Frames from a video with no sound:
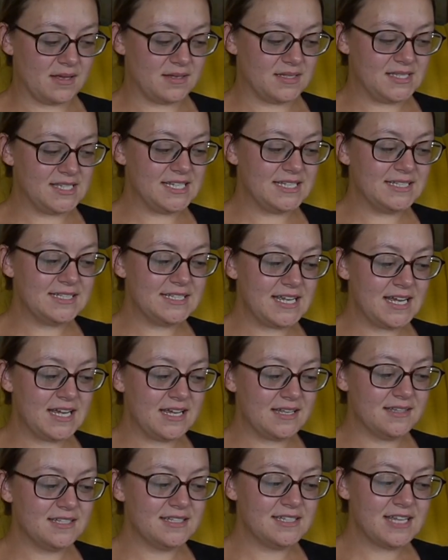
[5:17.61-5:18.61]
sent
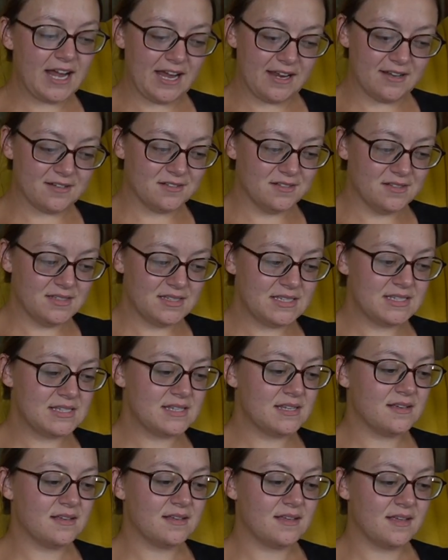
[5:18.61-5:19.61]
in the
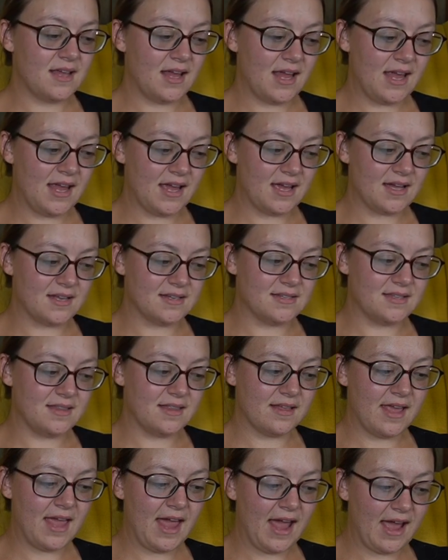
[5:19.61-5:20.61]
titles and
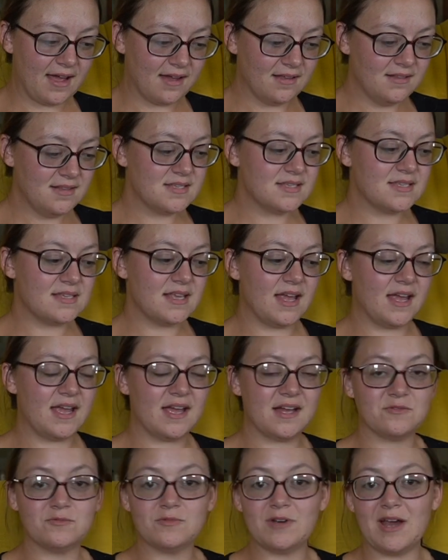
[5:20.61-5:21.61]
the cats,
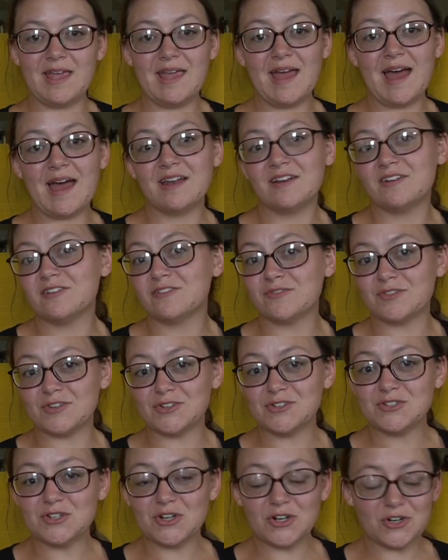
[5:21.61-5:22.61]
and Ray had her
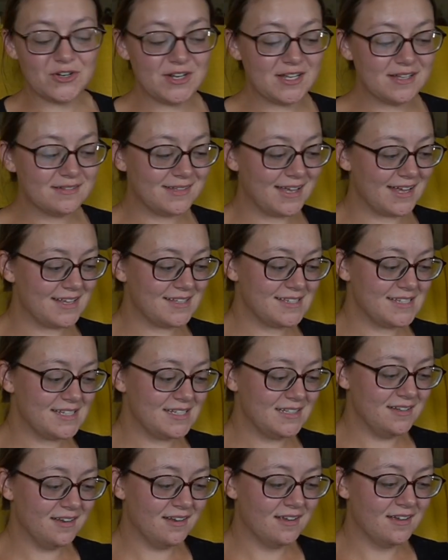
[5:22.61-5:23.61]
first herding
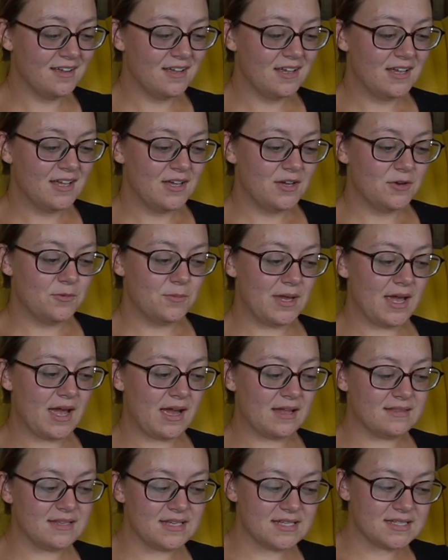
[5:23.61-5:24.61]
lesson. We
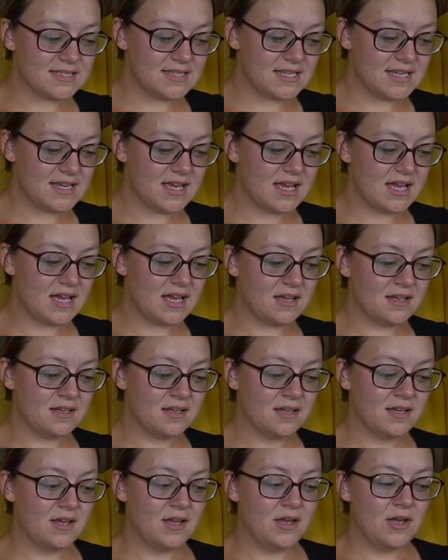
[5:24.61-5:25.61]
had the ASEA.
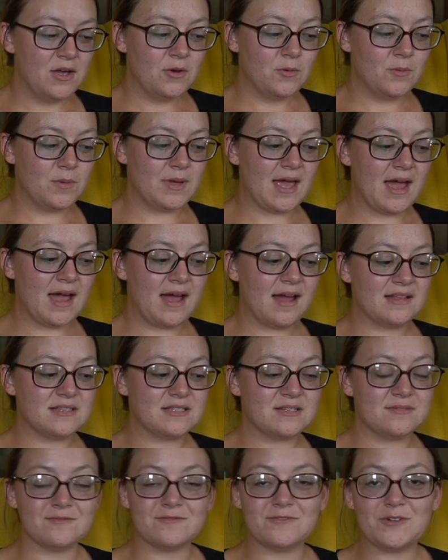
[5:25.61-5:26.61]
We had
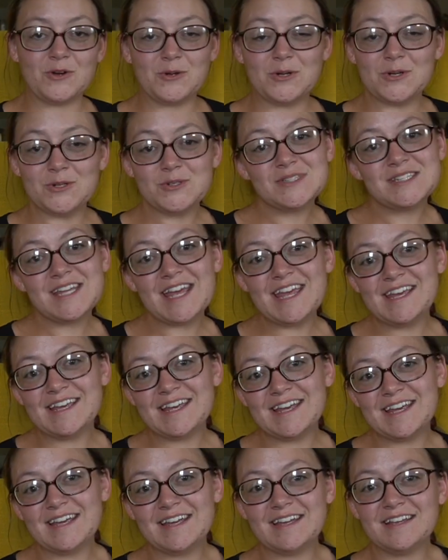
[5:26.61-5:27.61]
some photos
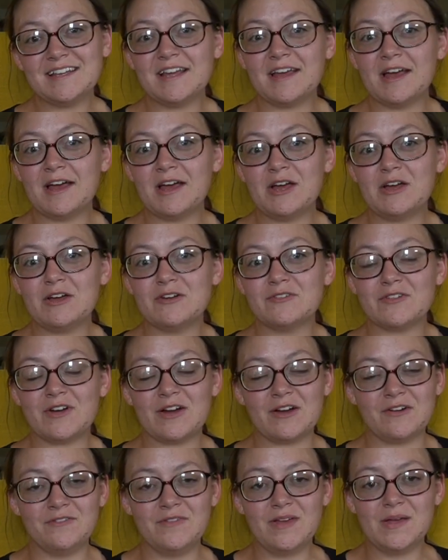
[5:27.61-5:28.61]
taken of
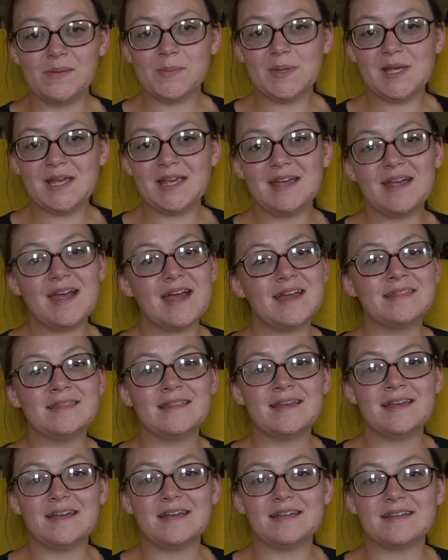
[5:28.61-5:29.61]
our family and
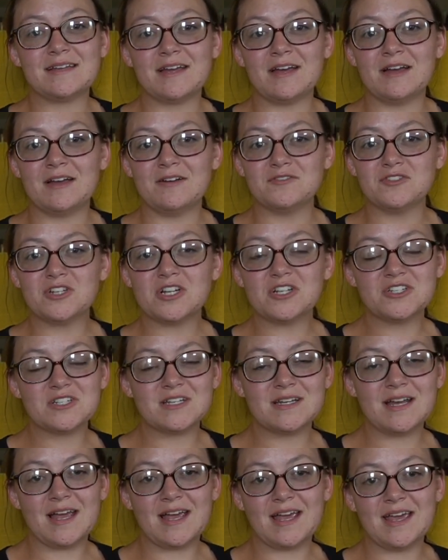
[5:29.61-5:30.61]
then of Josh
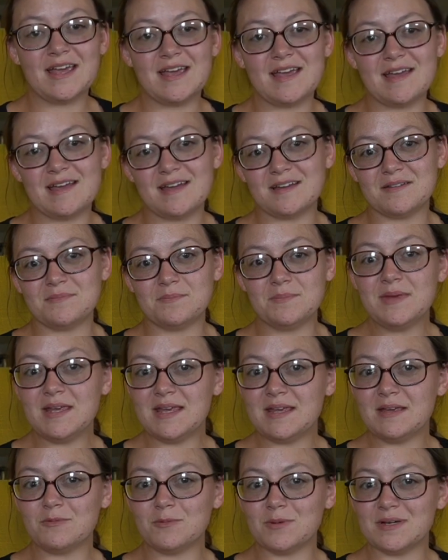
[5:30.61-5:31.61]
and I and
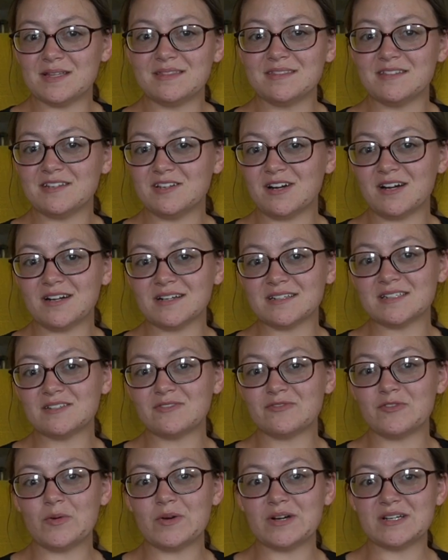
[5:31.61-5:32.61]
me with the dogs
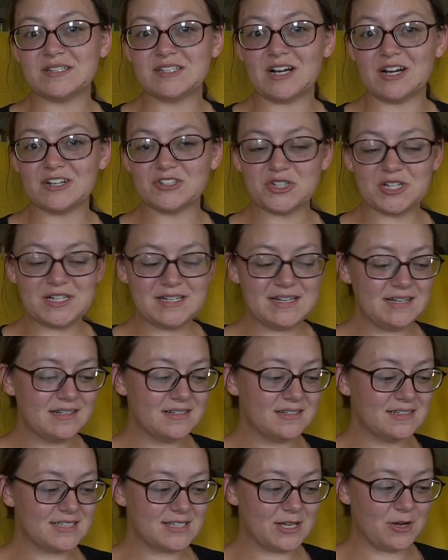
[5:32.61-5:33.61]
for dog
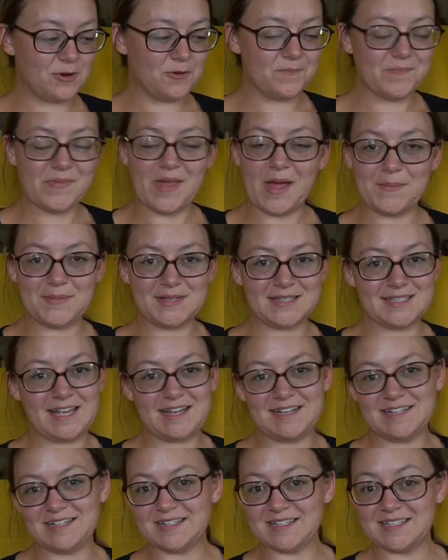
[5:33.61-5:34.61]
training. So I'm
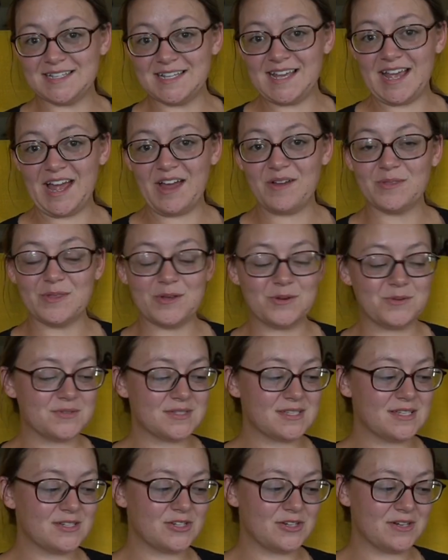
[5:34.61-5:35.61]
excited to see how
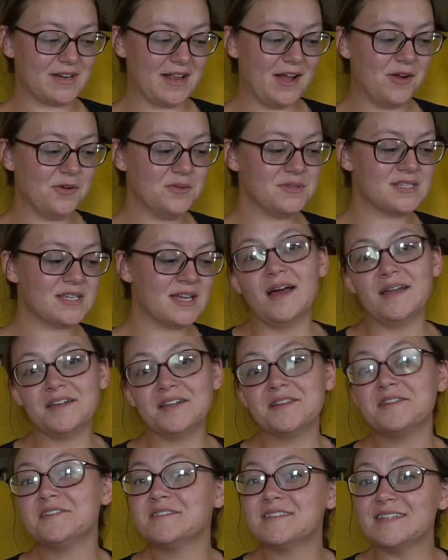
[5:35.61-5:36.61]
those turn out.
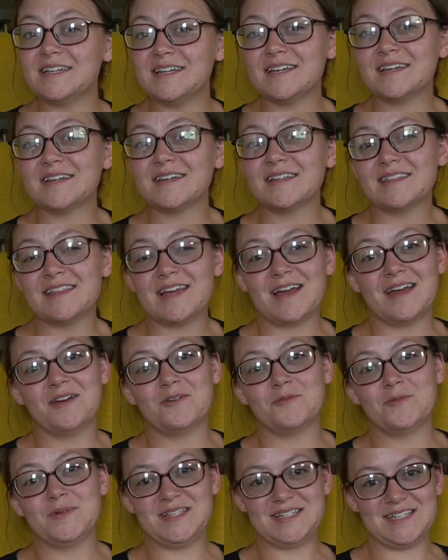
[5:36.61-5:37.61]
Another thing
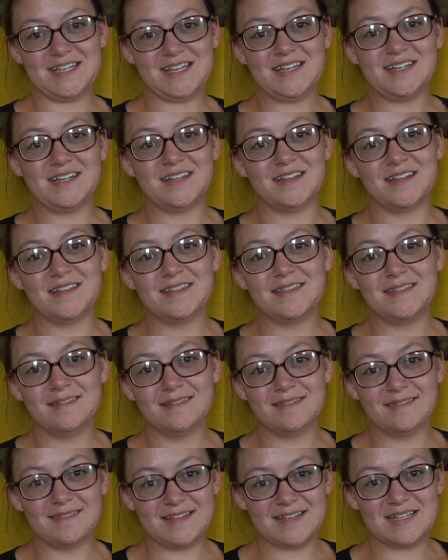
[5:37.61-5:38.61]
that we did
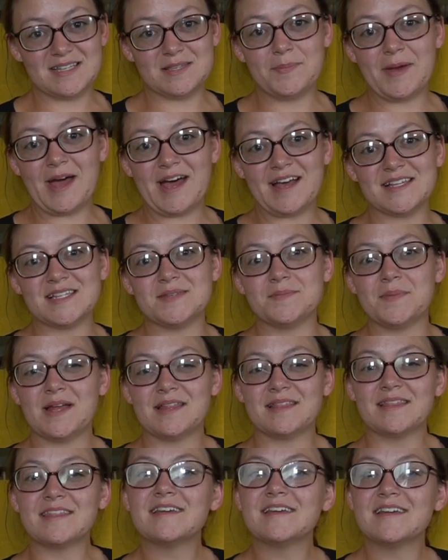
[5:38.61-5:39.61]
this past
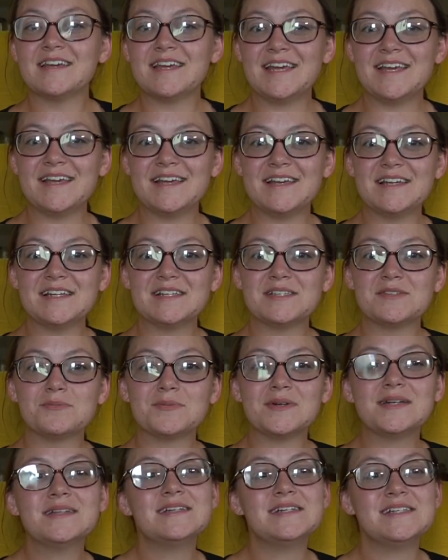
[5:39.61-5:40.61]
month is
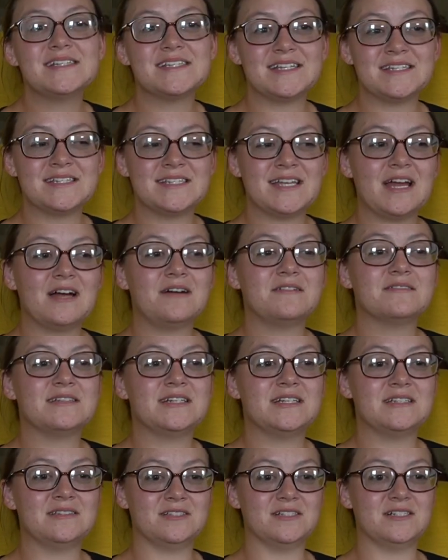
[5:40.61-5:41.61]
really sit down
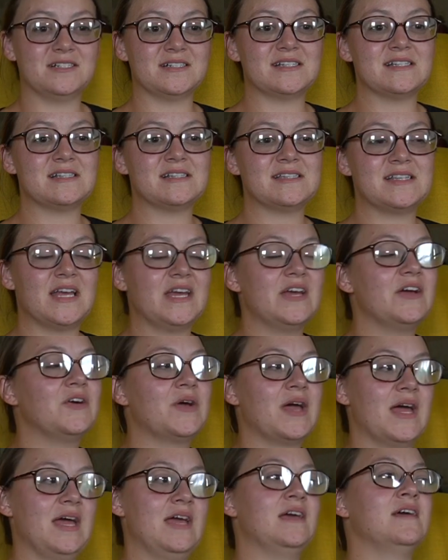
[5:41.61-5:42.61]
and look and say,
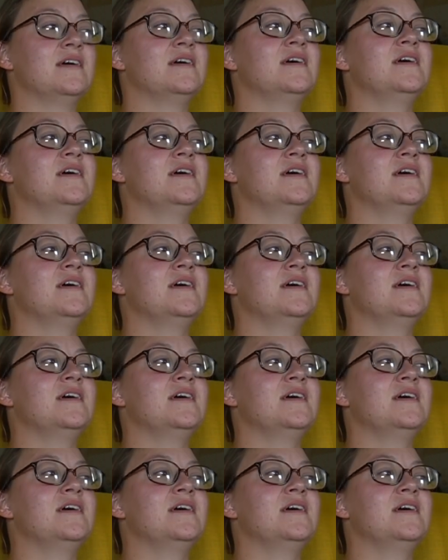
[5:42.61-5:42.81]
okay,